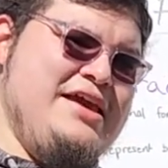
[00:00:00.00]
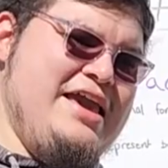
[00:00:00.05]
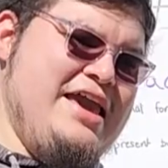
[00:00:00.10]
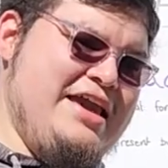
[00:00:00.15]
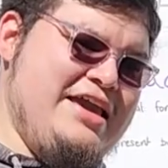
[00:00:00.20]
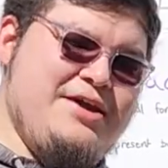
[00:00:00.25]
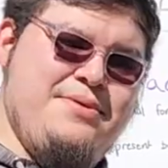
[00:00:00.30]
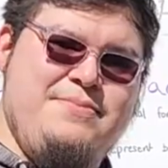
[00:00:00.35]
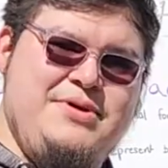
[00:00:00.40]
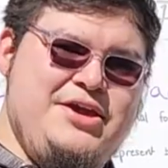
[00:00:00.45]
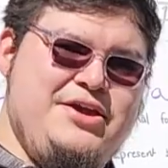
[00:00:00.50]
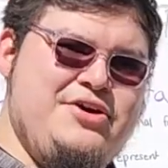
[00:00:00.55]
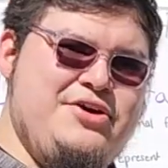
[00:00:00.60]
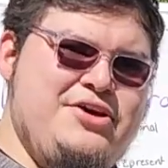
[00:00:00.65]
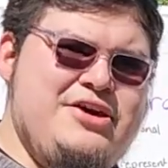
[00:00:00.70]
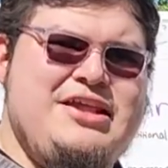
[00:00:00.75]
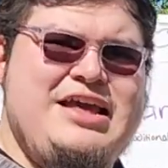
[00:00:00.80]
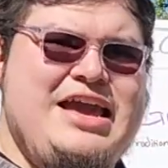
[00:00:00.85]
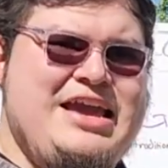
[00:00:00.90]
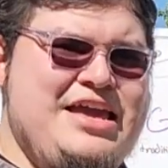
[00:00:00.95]
it can be
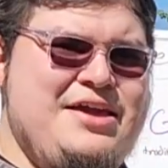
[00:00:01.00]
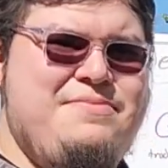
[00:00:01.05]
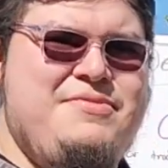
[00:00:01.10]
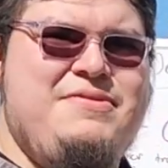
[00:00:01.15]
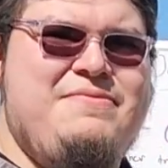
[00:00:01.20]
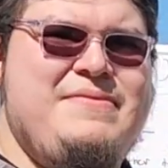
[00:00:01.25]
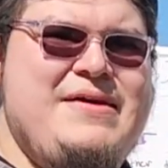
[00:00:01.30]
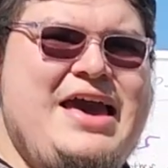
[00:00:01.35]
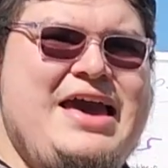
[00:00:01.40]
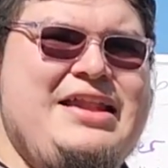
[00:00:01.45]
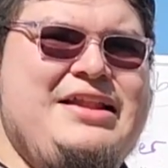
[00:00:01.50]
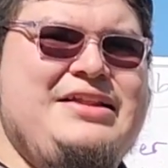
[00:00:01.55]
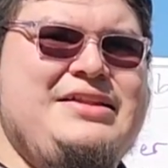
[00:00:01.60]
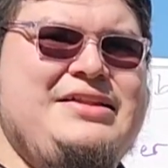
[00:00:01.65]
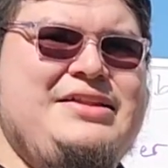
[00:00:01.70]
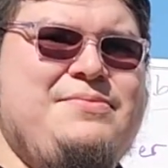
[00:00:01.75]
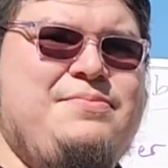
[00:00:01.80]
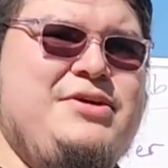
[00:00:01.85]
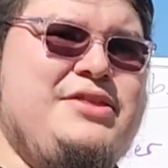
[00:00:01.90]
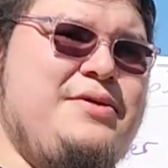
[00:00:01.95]
good, it can be bad,
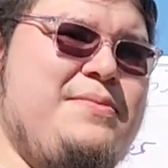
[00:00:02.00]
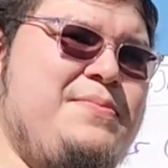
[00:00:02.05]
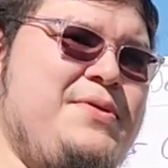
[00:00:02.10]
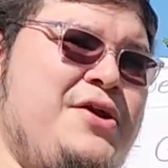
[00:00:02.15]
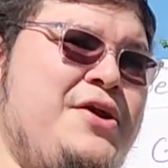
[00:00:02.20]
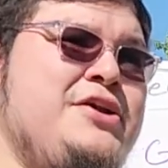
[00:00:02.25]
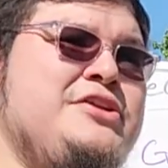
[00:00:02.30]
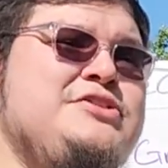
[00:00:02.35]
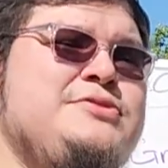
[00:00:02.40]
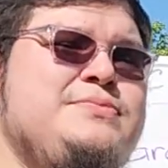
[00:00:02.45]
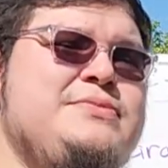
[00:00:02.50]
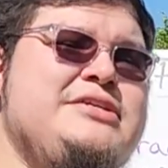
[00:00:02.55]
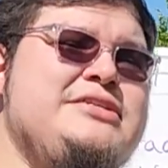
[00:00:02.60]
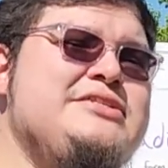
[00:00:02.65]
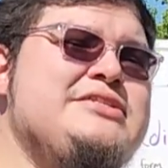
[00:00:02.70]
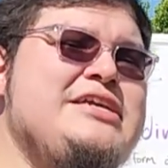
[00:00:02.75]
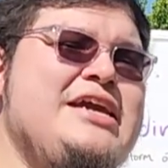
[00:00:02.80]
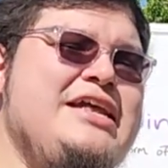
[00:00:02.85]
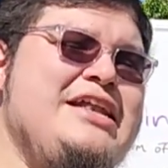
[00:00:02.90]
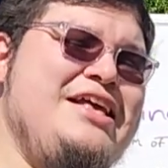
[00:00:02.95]
but the parents
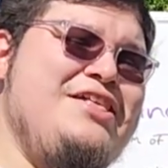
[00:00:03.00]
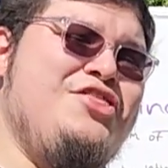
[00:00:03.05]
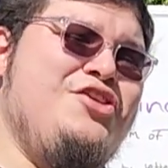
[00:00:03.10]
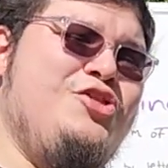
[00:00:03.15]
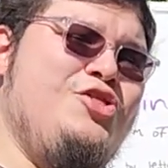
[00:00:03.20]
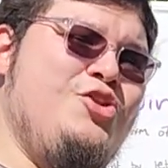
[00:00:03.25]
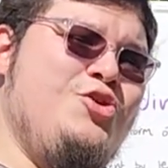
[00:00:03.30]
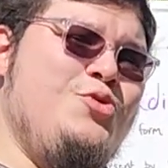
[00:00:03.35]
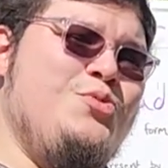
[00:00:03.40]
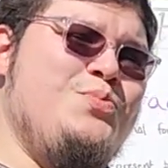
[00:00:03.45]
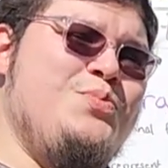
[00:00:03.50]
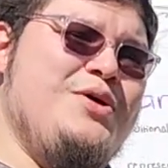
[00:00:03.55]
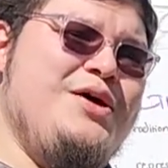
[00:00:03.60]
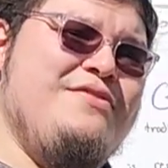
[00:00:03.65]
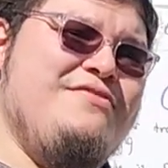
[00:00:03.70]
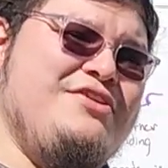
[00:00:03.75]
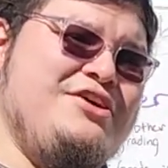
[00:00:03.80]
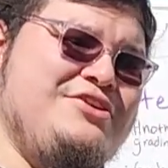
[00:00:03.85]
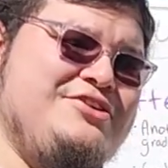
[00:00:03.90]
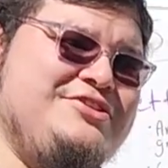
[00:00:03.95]
must get in the loop
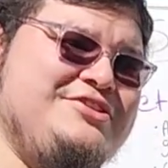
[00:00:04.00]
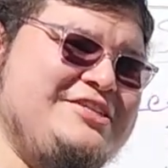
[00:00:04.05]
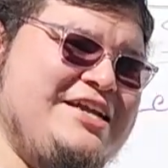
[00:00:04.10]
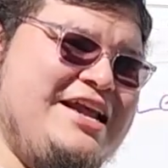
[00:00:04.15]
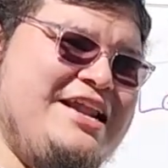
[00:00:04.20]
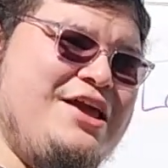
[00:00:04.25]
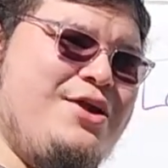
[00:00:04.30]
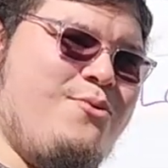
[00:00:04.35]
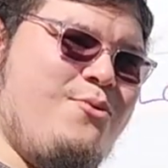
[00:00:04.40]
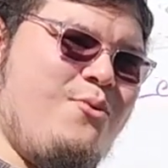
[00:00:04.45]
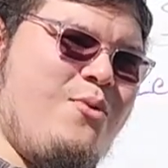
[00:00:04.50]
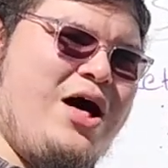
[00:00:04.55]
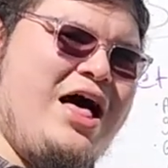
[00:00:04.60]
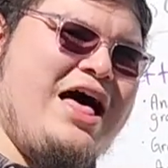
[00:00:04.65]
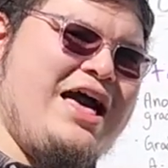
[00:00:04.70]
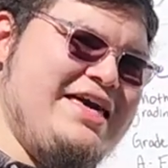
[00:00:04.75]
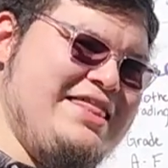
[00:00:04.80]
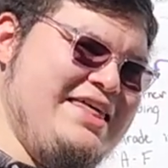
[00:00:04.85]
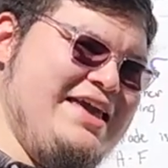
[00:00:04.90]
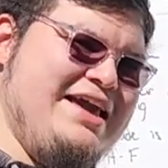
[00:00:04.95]
of understanding
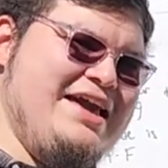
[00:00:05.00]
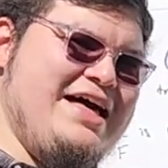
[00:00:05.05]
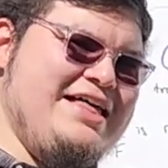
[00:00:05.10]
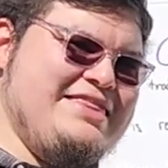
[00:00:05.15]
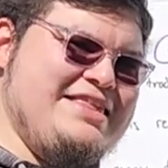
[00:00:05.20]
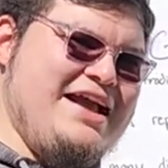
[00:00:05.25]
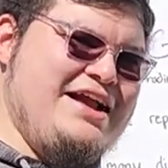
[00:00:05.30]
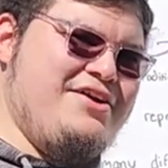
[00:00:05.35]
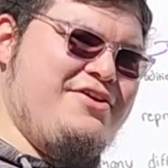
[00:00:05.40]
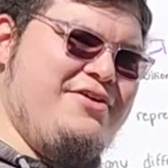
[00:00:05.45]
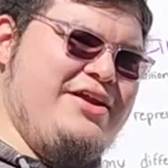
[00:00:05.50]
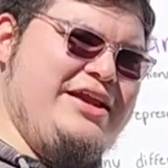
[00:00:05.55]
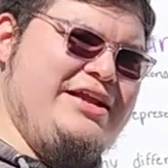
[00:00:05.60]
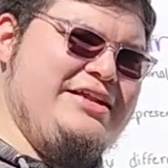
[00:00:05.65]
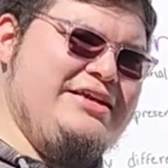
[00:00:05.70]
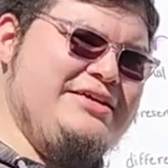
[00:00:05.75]
why they got that grade.